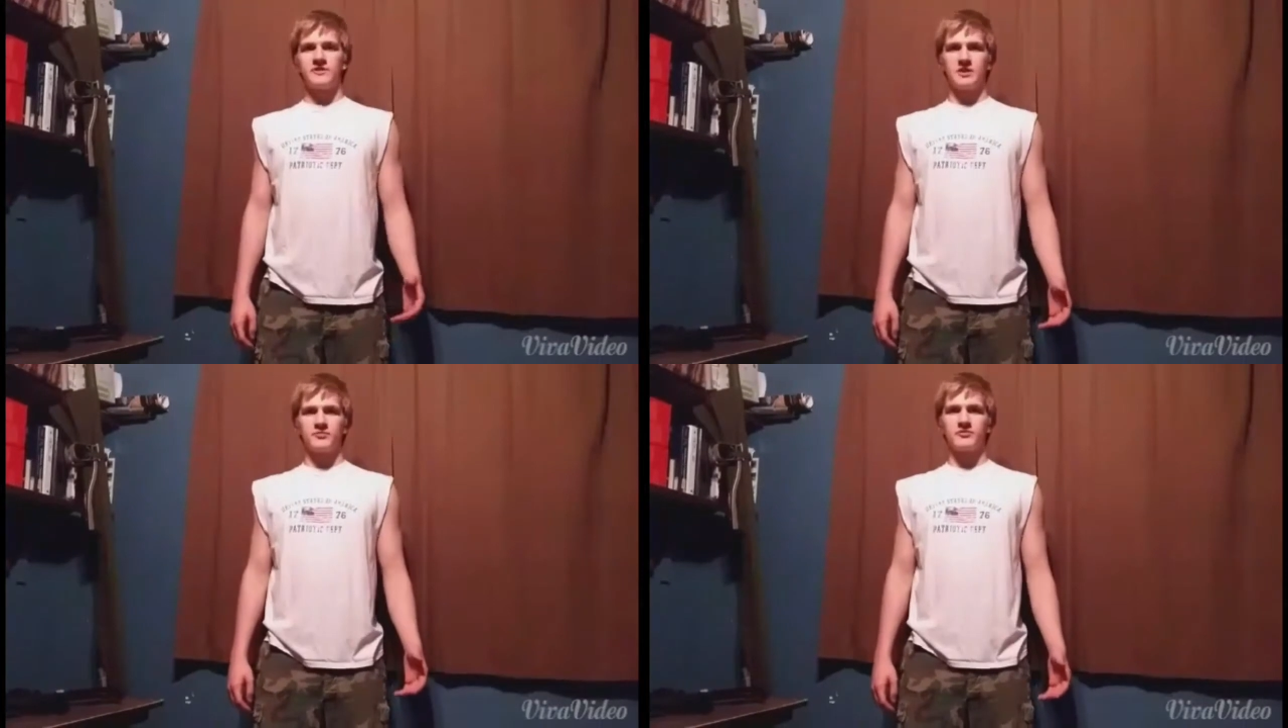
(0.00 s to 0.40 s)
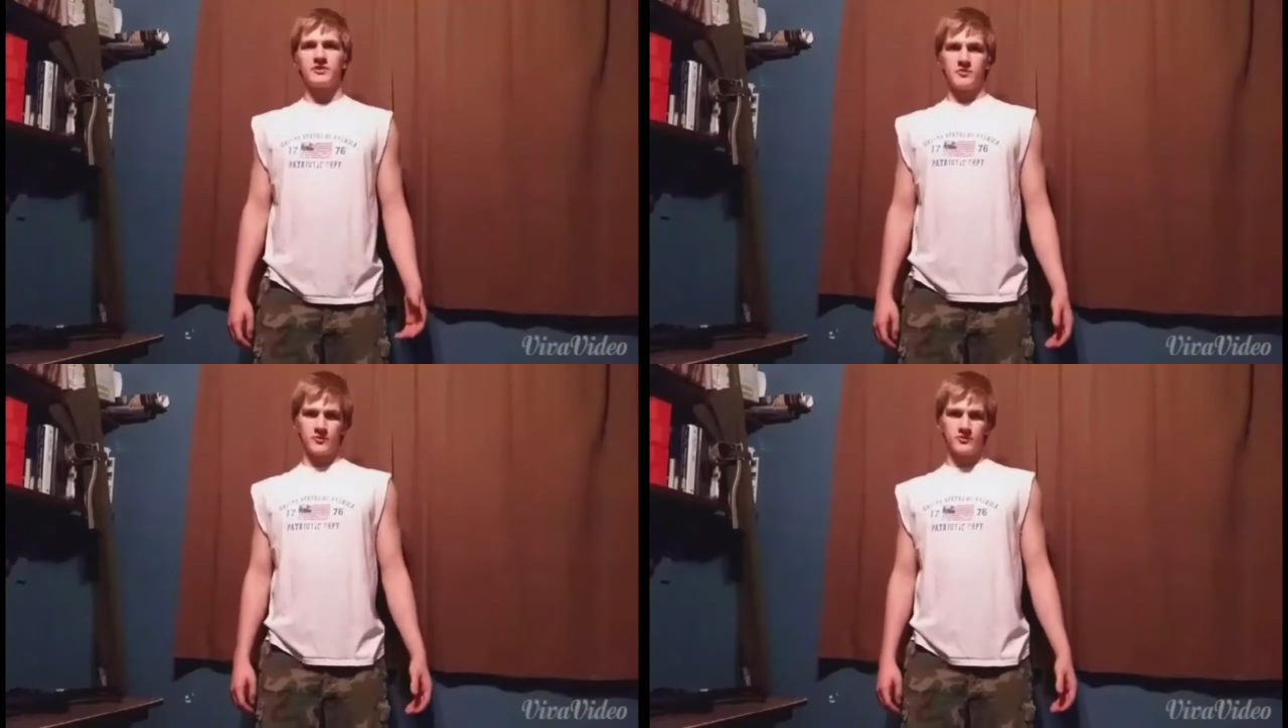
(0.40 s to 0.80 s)
tips
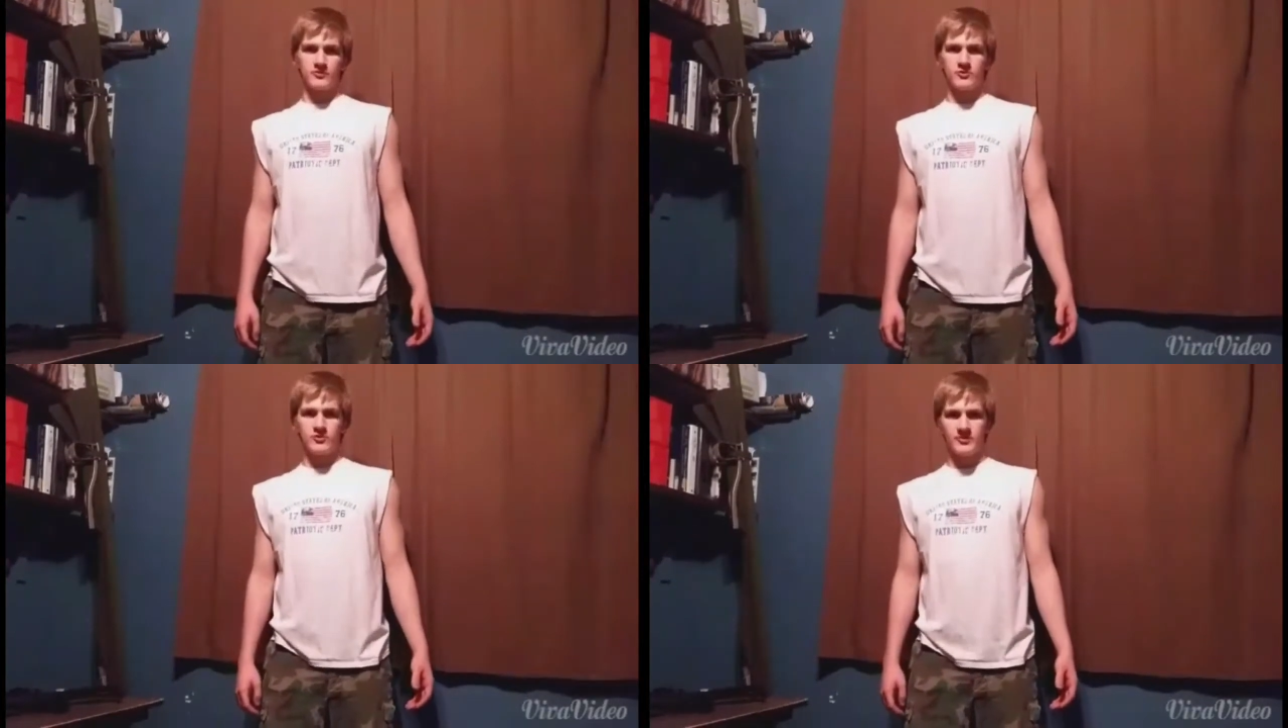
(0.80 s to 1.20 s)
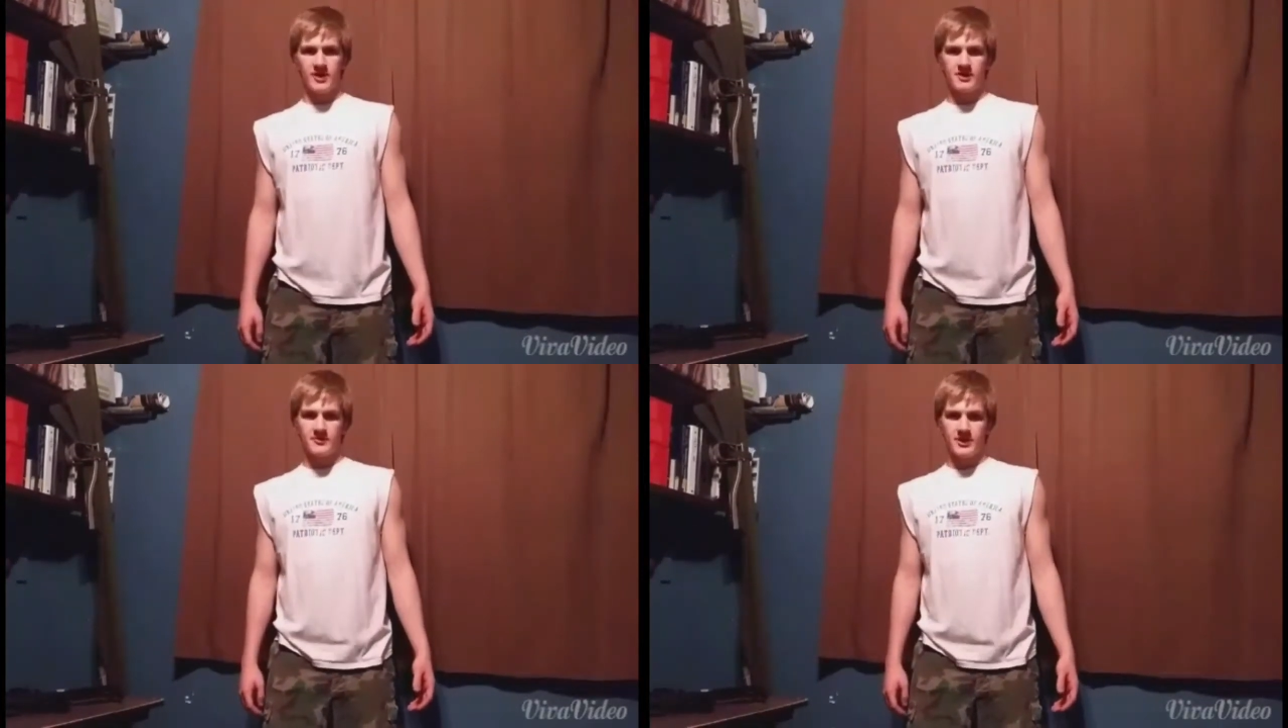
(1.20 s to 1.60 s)
and rules to
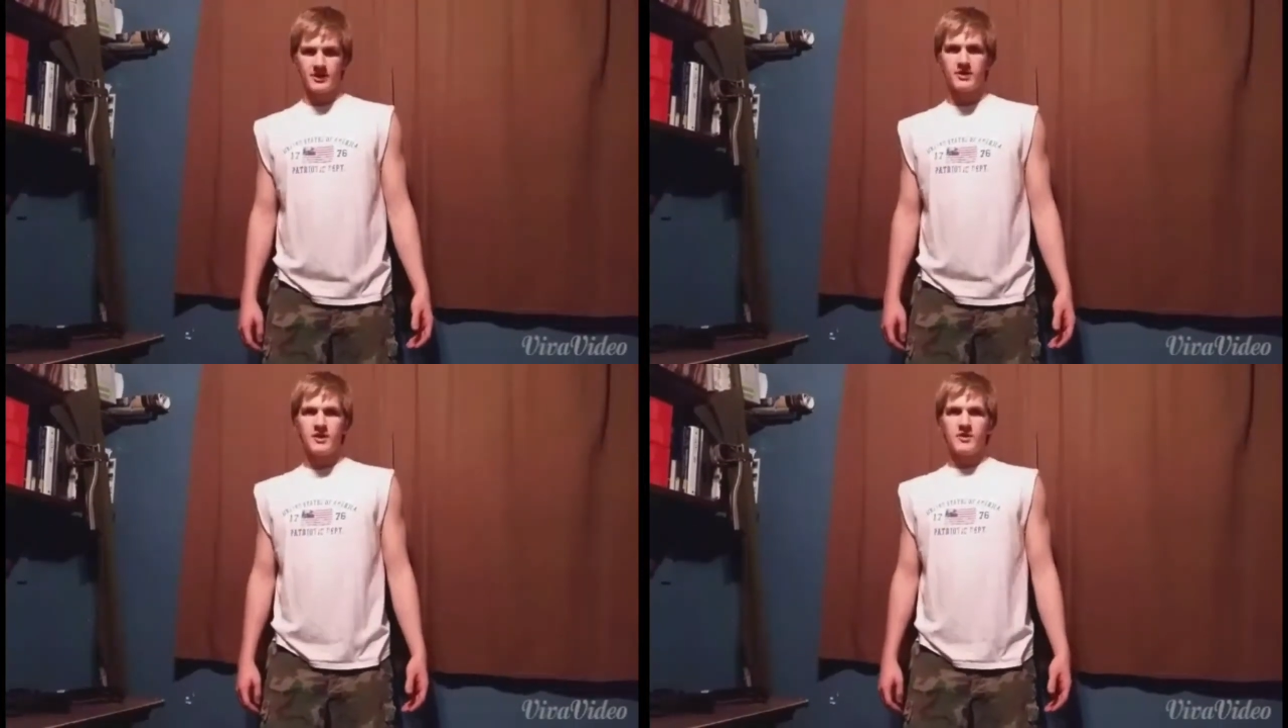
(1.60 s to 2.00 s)
abide by